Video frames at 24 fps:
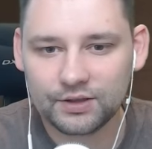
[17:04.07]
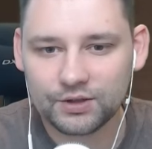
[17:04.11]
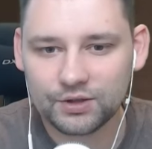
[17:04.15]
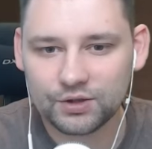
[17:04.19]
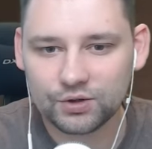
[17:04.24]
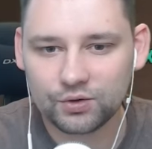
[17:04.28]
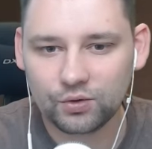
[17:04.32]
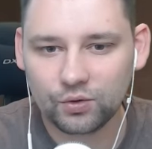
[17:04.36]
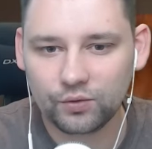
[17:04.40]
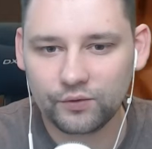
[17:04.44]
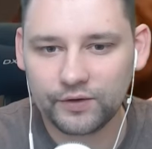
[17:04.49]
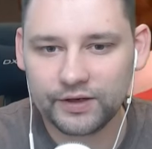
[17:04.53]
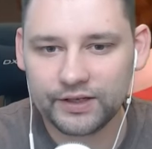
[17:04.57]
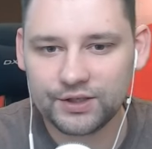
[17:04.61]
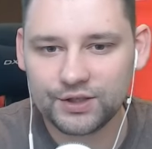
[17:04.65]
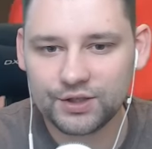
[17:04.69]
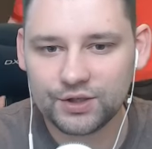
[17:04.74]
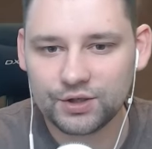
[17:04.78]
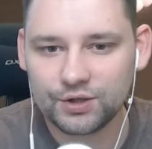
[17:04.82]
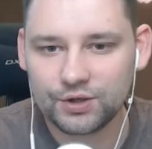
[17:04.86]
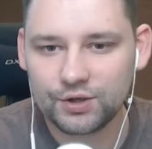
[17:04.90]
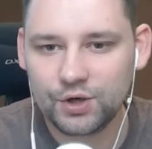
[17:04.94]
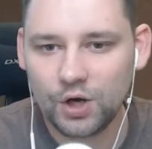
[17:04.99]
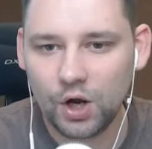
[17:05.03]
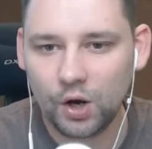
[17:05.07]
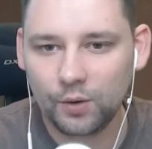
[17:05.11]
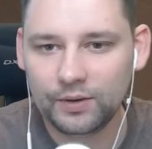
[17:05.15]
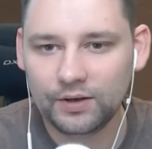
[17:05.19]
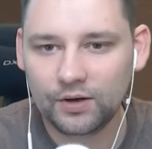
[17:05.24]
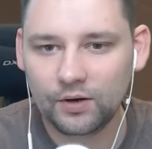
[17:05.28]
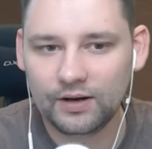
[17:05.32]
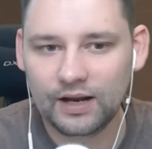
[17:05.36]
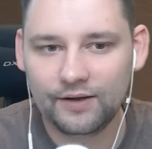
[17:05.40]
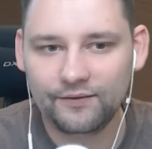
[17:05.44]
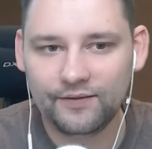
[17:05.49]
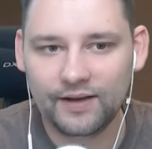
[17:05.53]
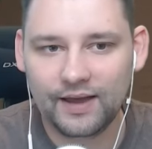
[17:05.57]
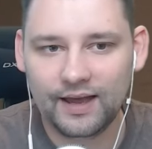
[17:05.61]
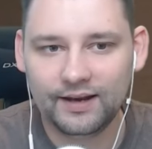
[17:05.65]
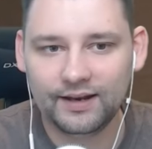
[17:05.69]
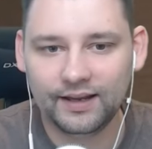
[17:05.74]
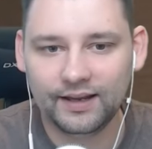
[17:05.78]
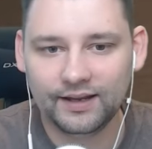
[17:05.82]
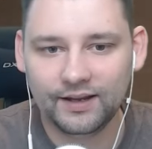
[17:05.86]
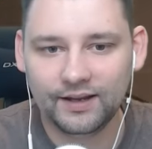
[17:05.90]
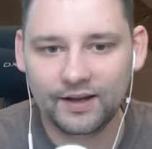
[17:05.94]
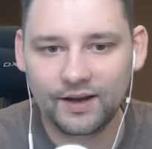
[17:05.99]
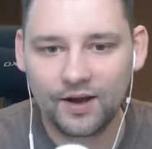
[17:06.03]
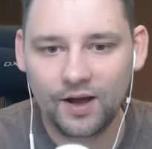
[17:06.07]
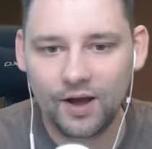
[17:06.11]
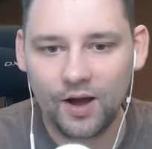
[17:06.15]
Storage. No, we don't have any.